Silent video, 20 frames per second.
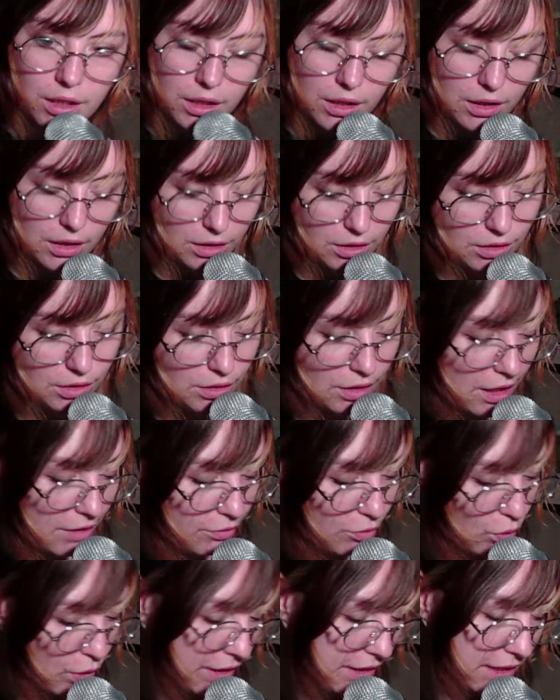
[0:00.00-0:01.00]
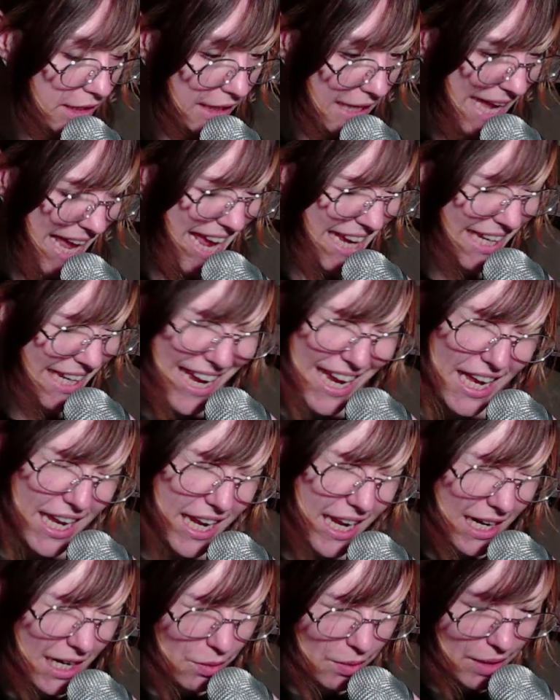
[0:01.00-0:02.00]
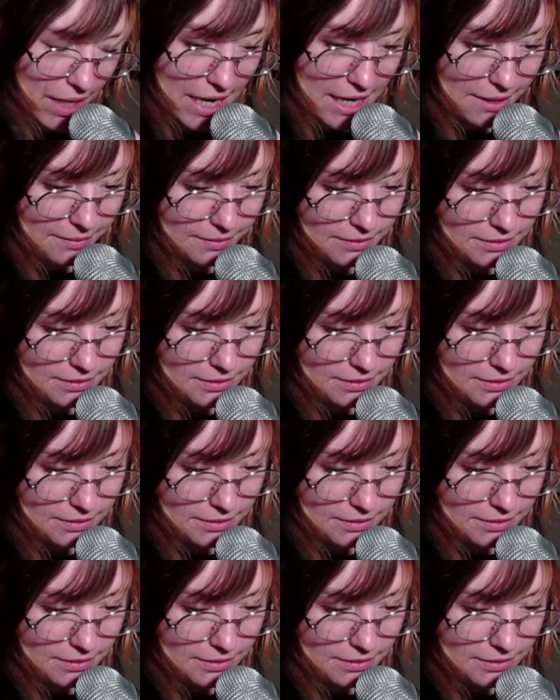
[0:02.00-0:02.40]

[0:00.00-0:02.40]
you'll have quite the gang. Anyway.